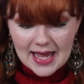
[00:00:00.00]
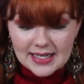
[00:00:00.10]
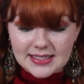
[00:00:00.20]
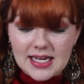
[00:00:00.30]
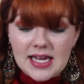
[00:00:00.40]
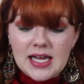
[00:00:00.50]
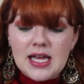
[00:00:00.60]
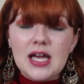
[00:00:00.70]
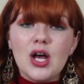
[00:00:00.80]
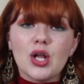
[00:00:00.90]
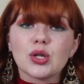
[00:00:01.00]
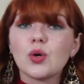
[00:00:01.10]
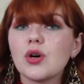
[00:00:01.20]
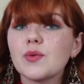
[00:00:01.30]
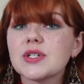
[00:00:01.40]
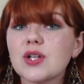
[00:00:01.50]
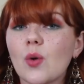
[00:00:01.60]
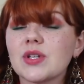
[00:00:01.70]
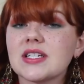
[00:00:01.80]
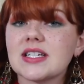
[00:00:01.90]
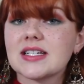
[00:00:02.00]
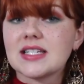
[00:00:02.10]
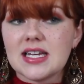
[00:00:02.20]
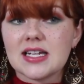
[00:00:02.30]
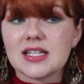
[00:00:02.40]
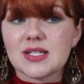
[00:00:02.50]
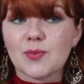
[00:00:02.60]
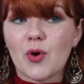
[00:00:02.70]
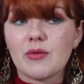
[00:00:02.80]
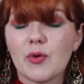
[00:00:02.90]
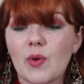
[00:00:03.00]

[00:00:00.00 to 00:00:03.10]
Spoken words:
And Laura was only 16 at this point,